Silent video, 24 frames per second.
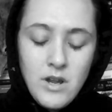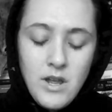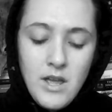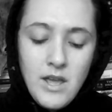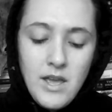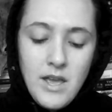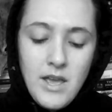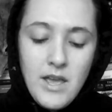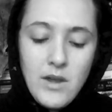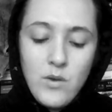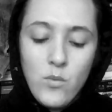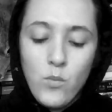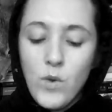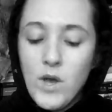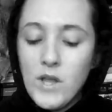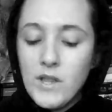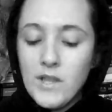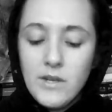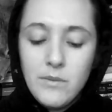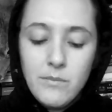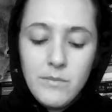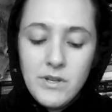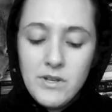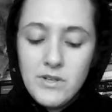And well
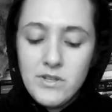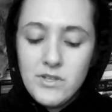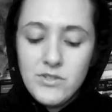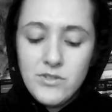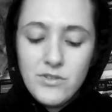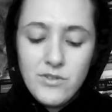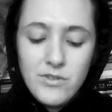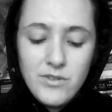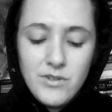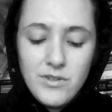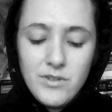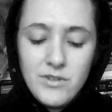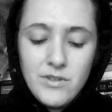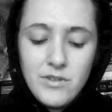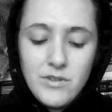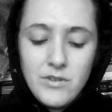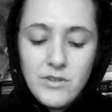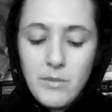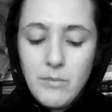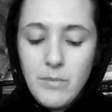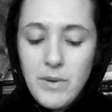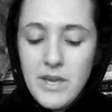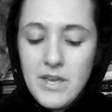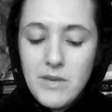administered, the
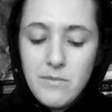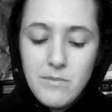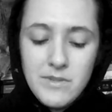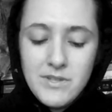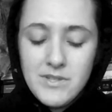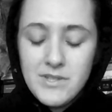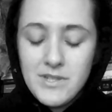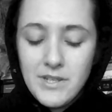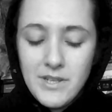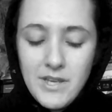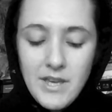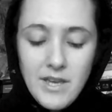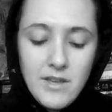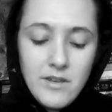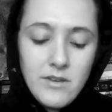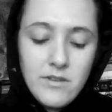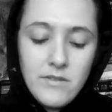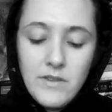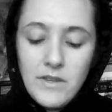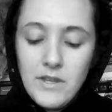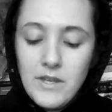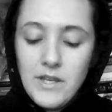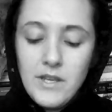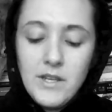payments again,
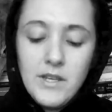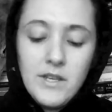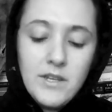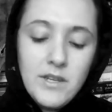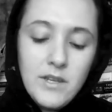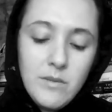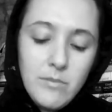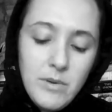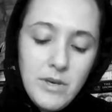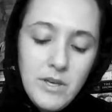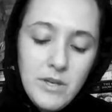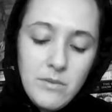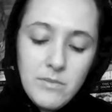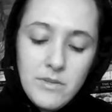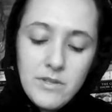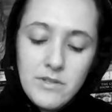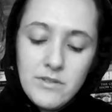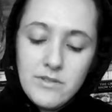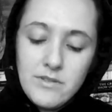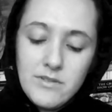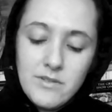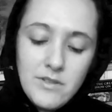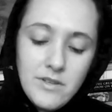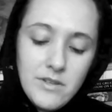the EDD
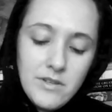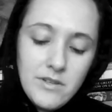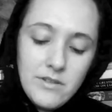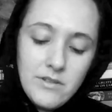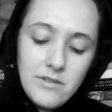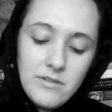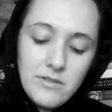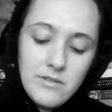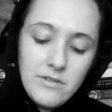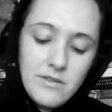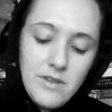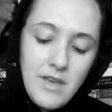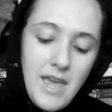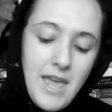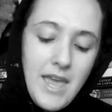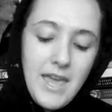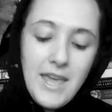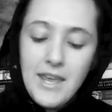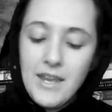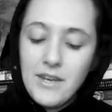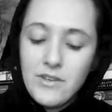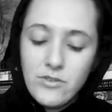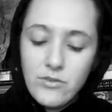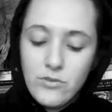payments and
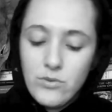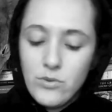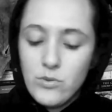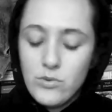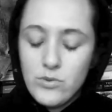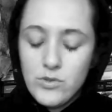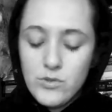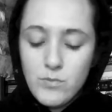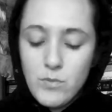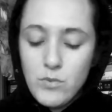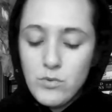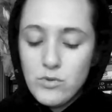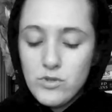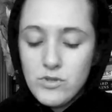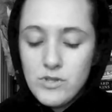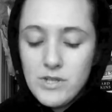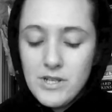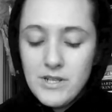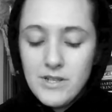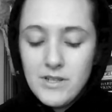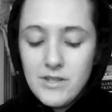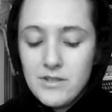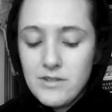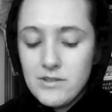aid to those most
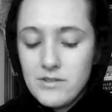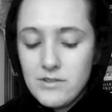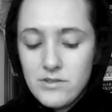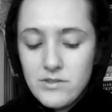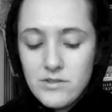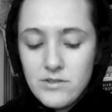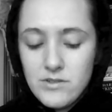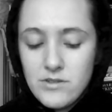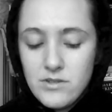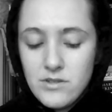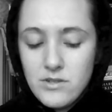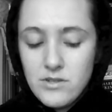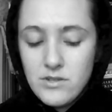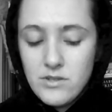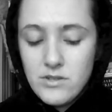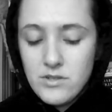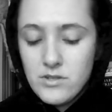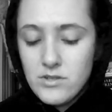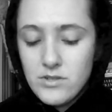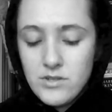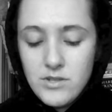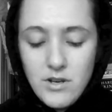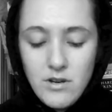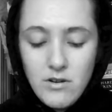needy is
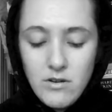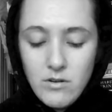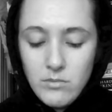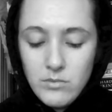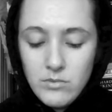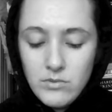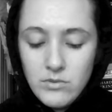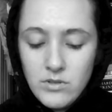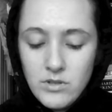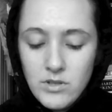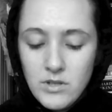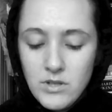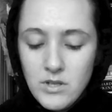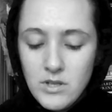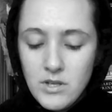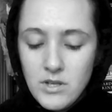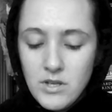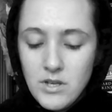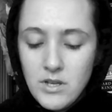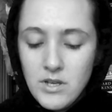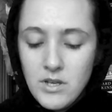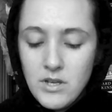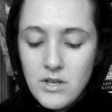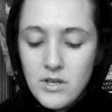terrible.
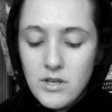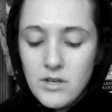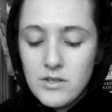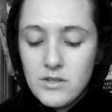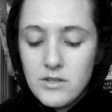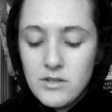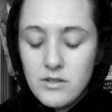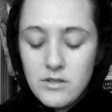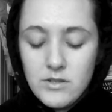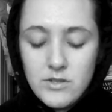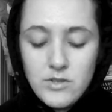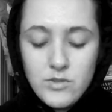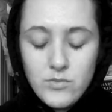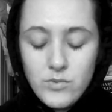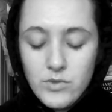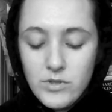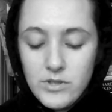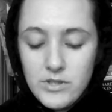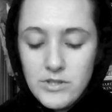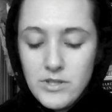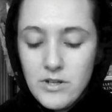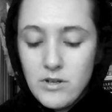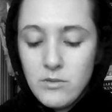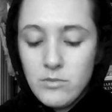Uh, it's really
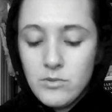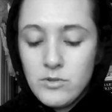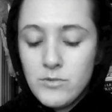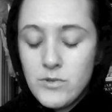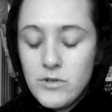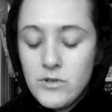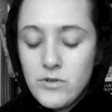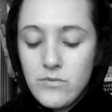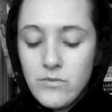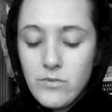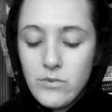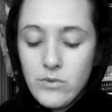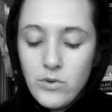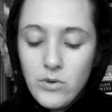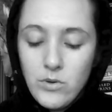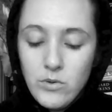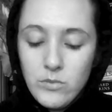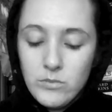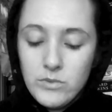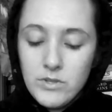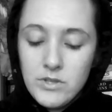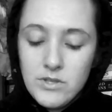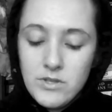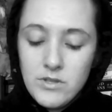terrible, especially for the
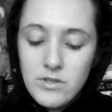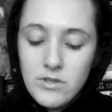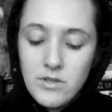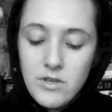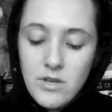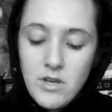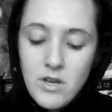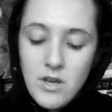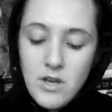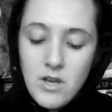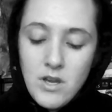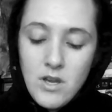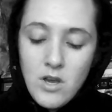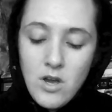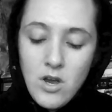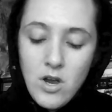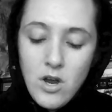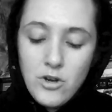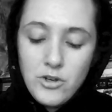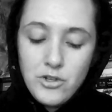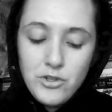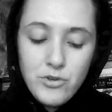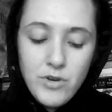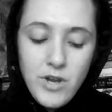homeless.
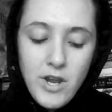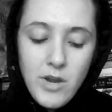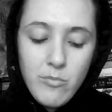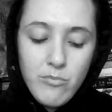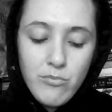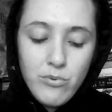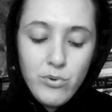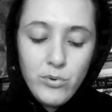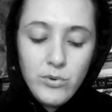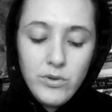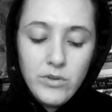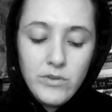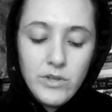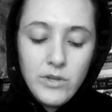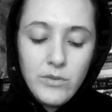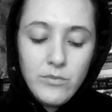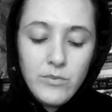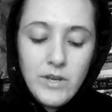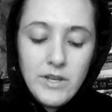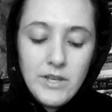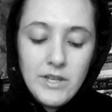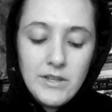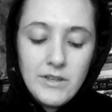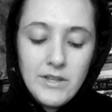Our trade prudently
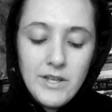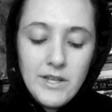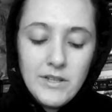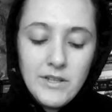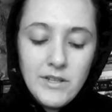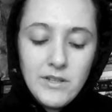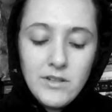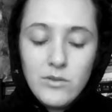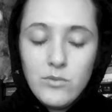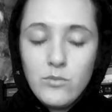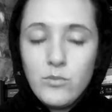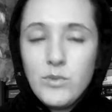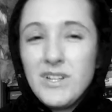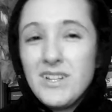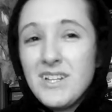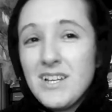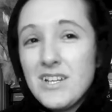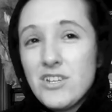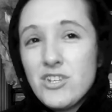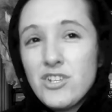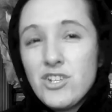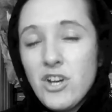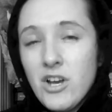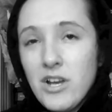regulated. We let
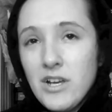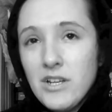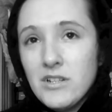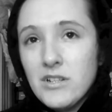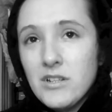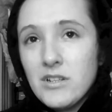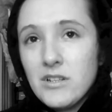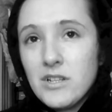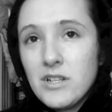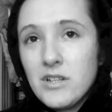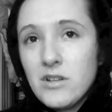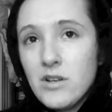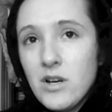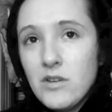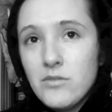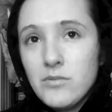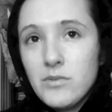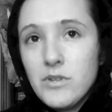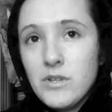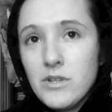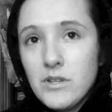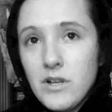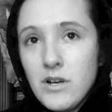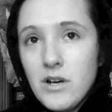China get off with
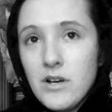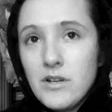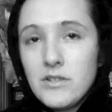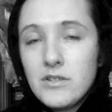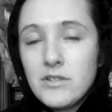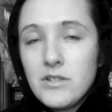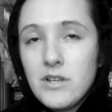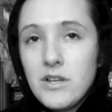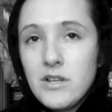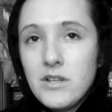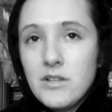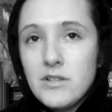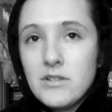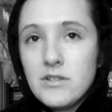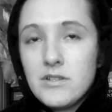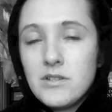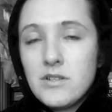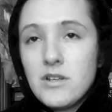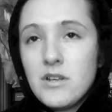a lot and